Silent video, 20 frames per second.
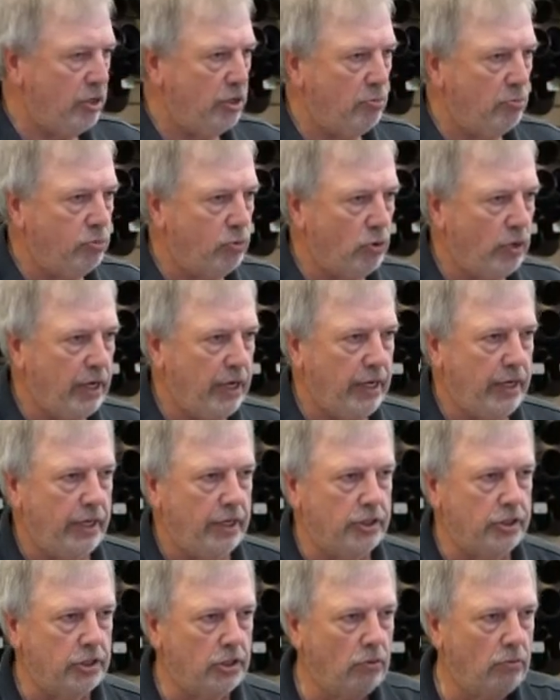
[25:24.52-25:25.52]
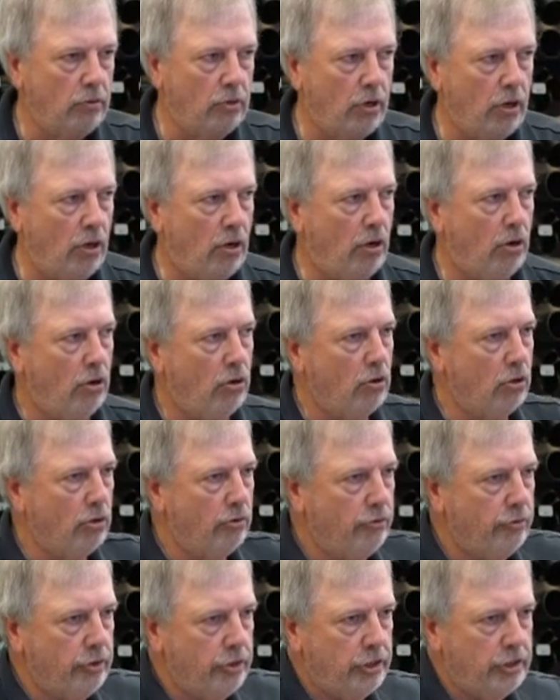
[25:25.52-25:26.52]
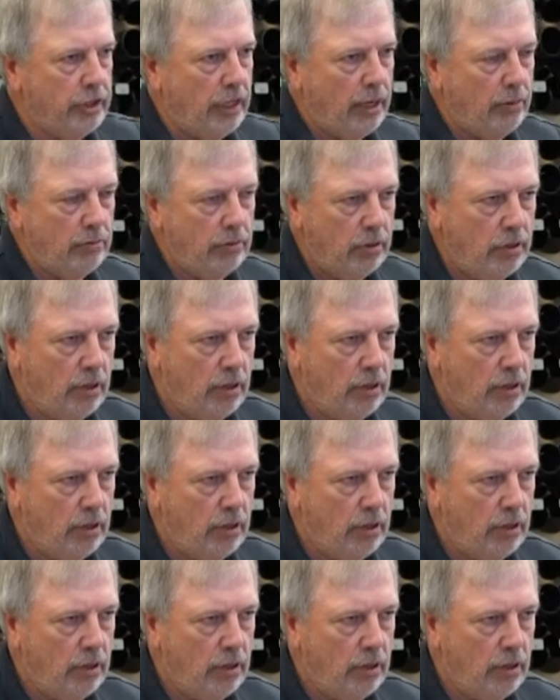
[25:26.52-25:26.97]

debris is going all over your shop.